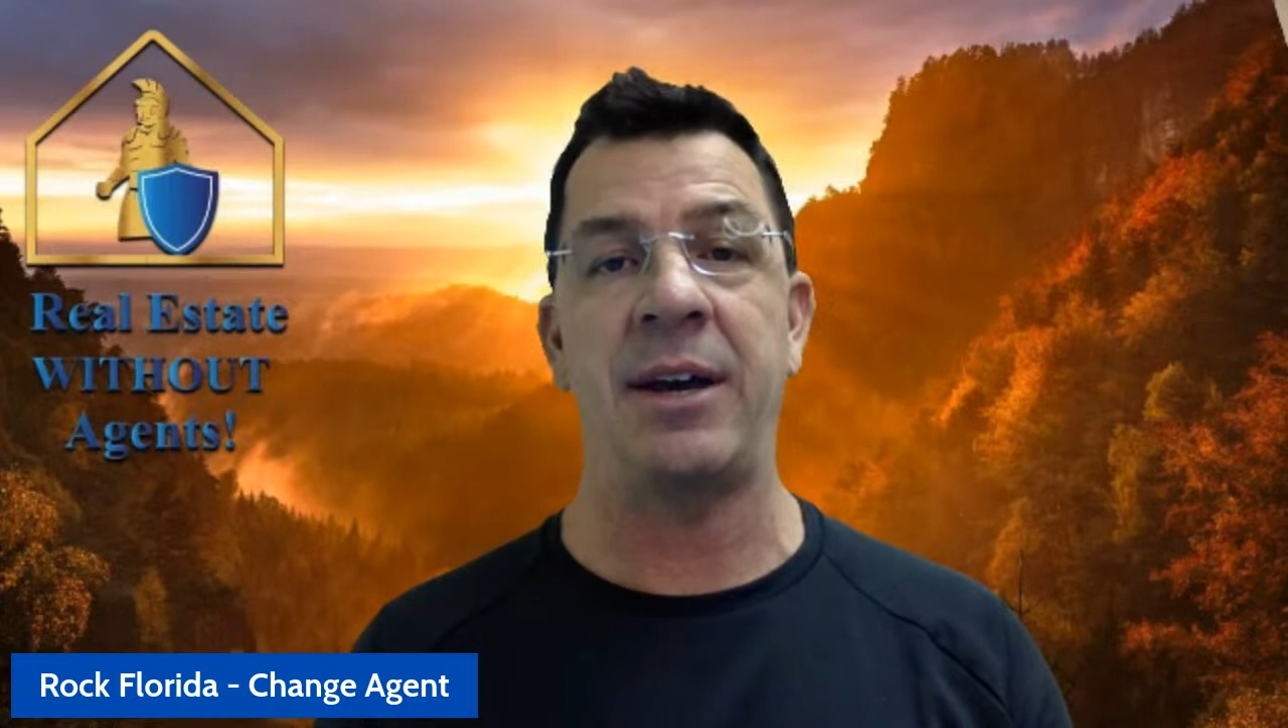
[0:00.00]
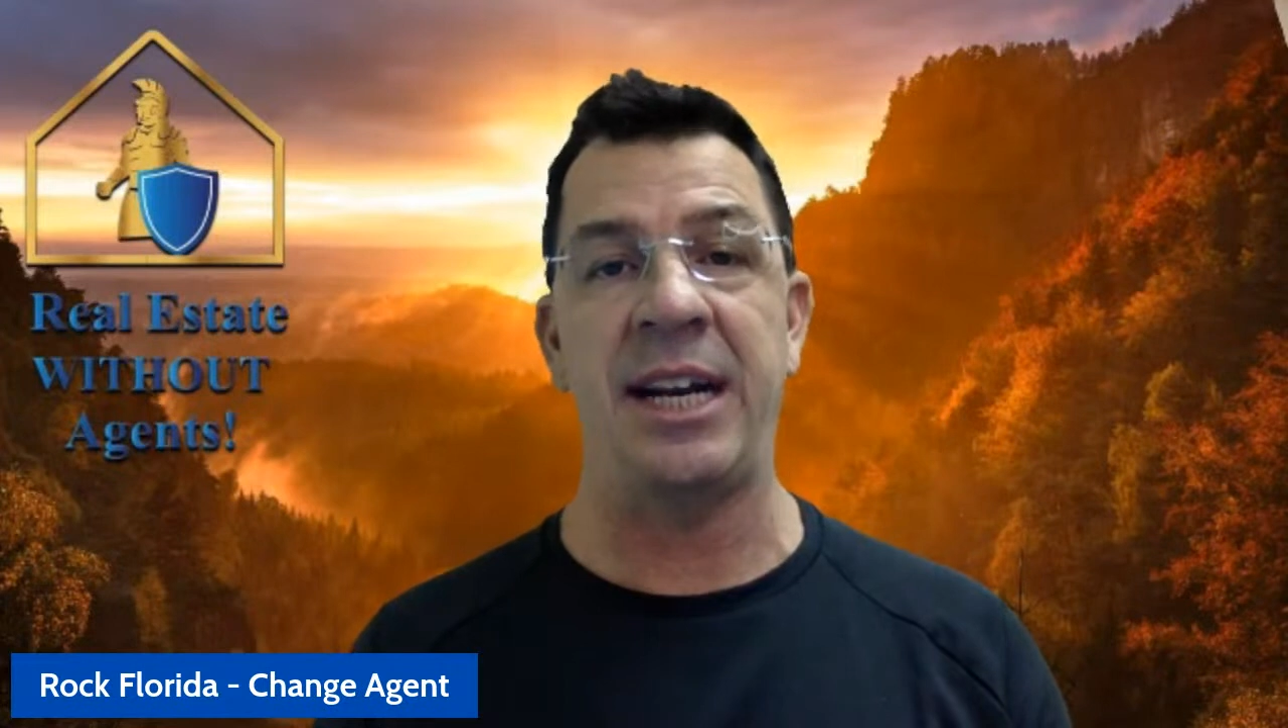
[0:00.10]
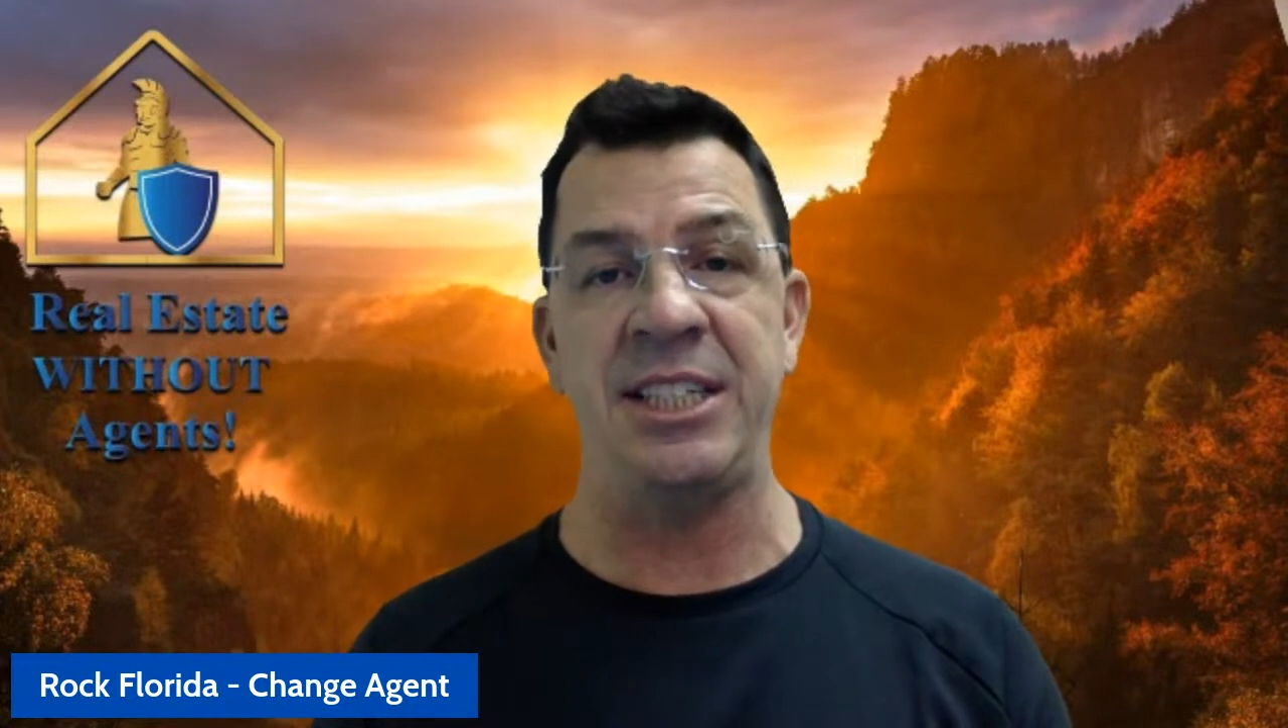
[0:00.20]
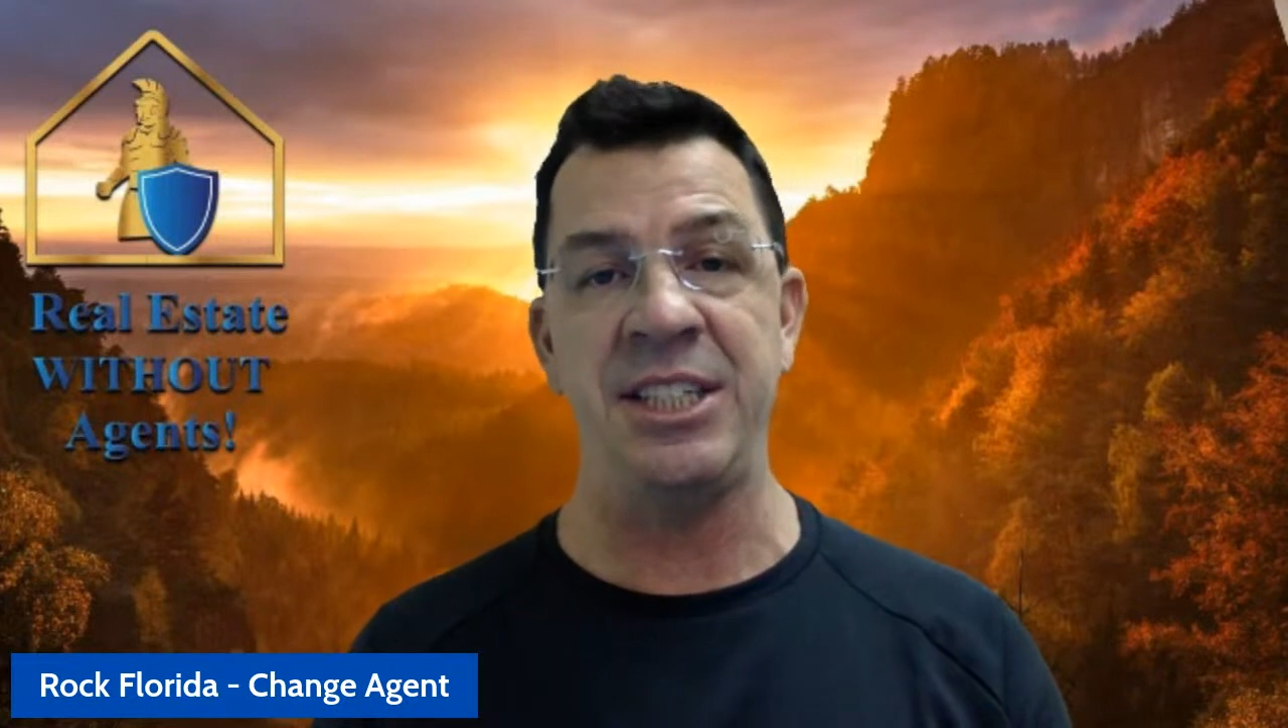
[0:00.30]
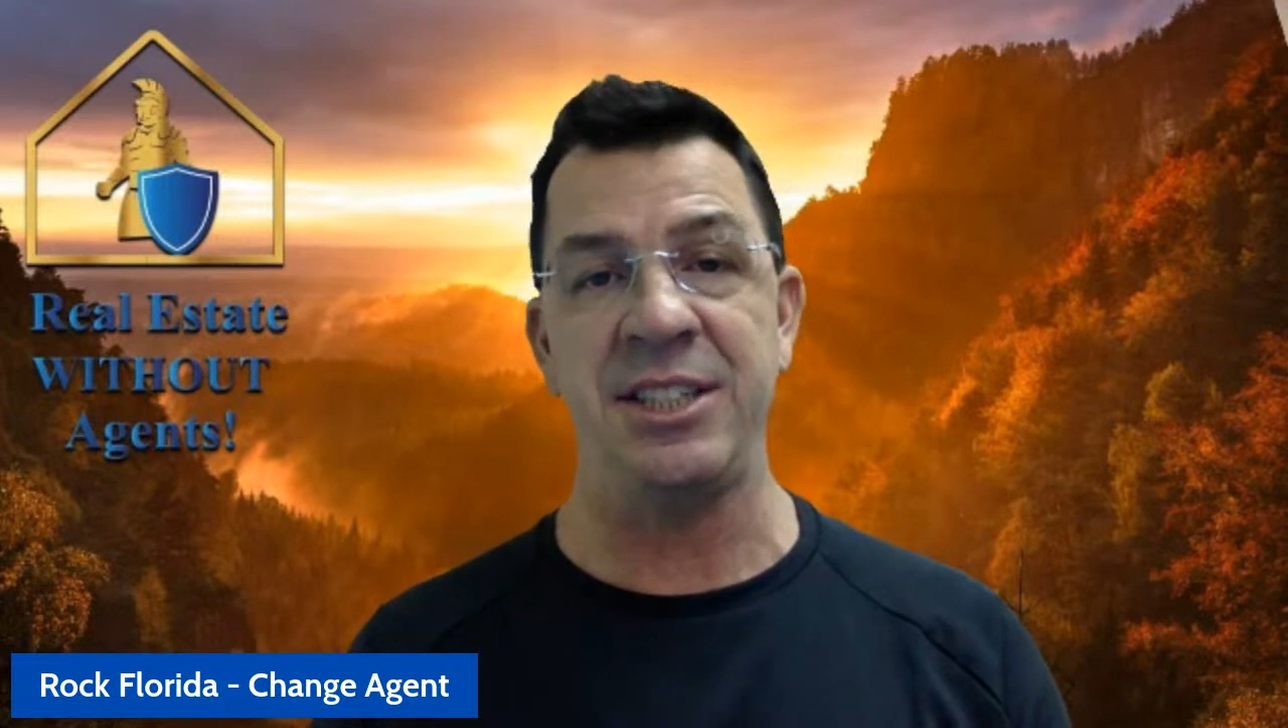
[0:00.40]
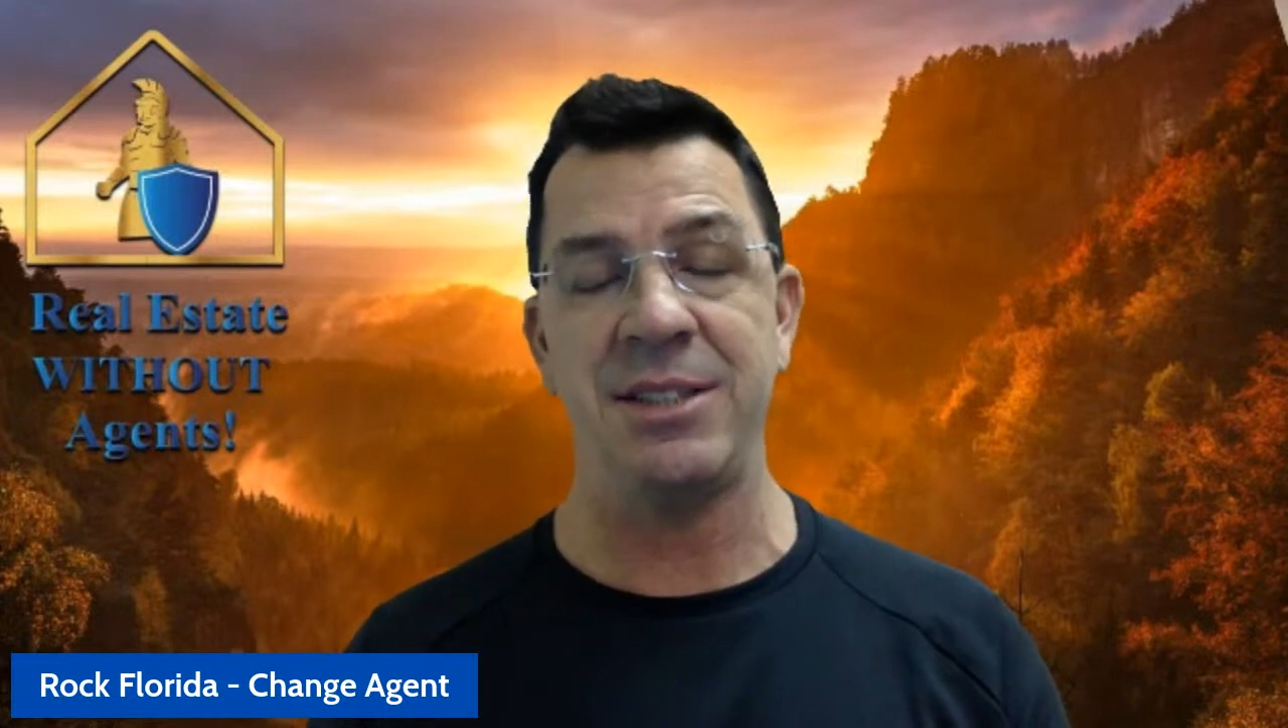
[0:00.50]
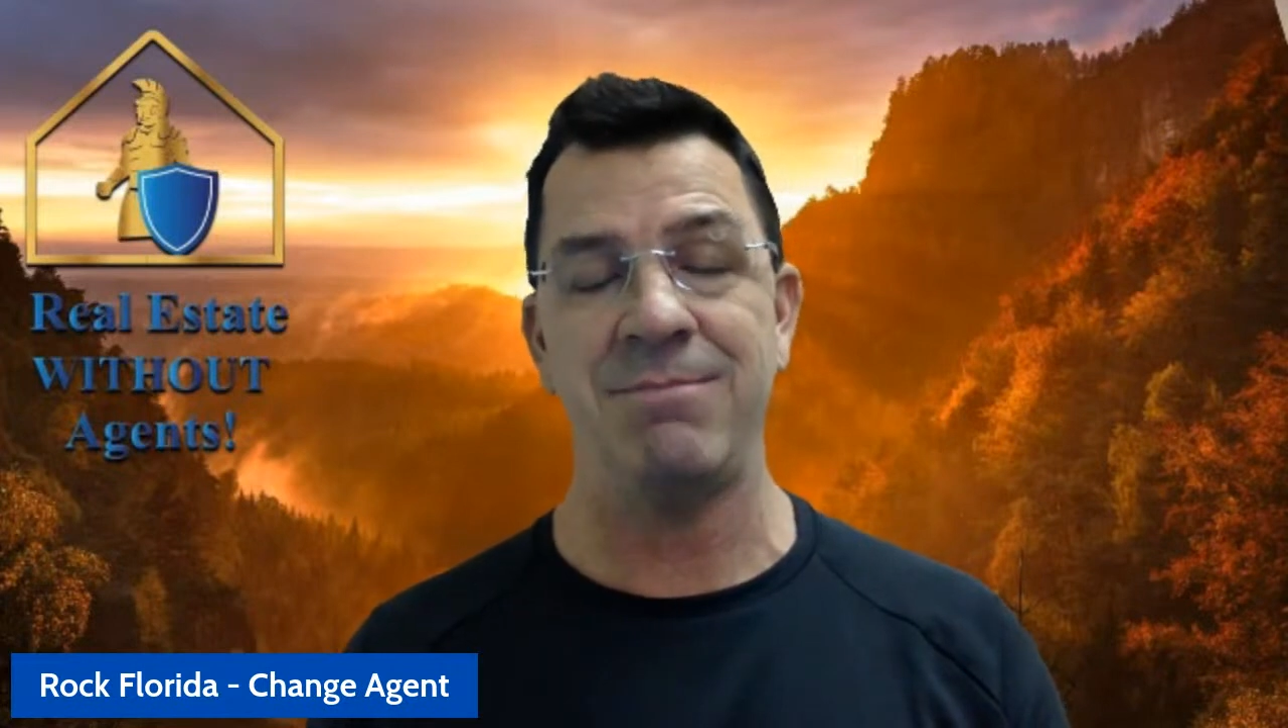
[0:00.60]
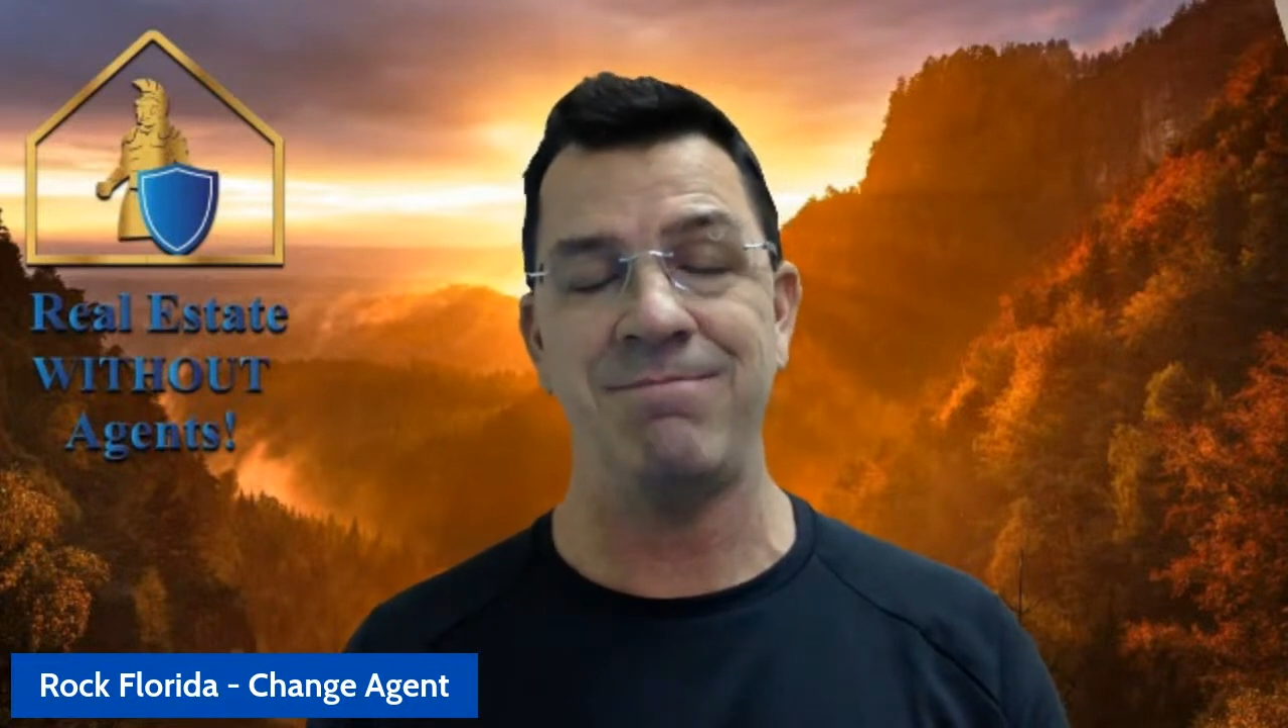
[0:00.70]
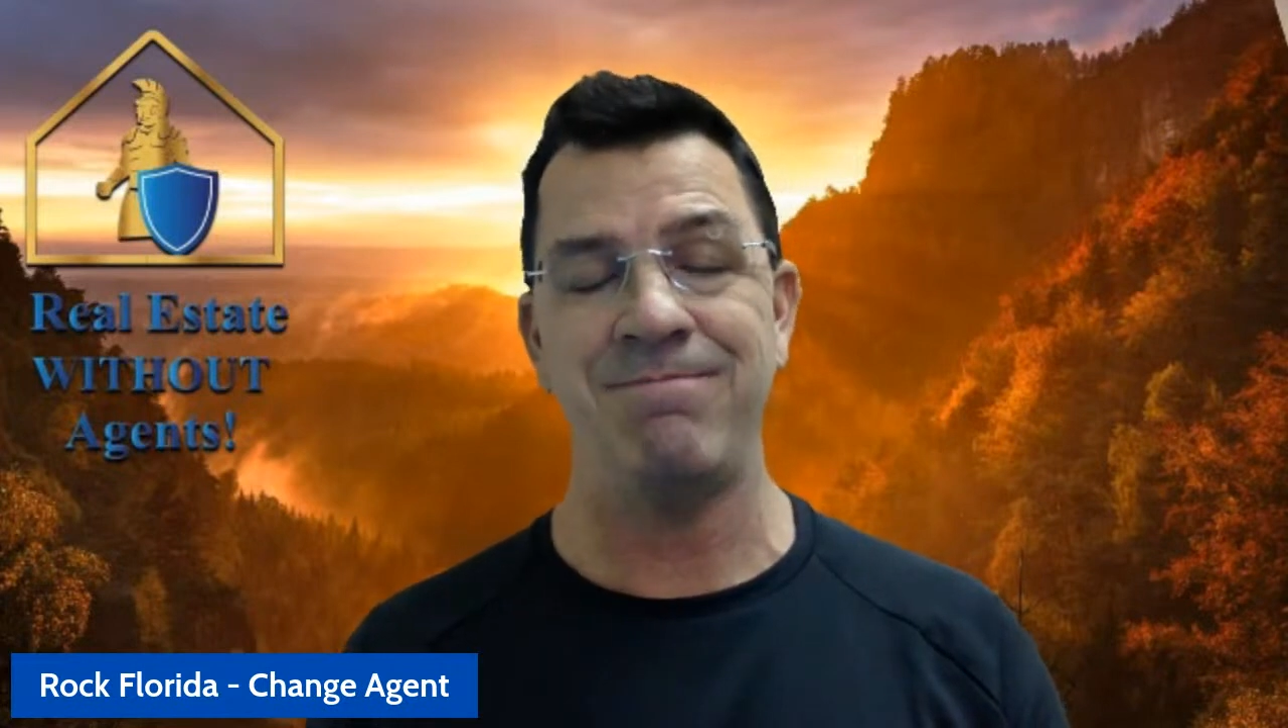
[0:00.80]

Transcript: Agents.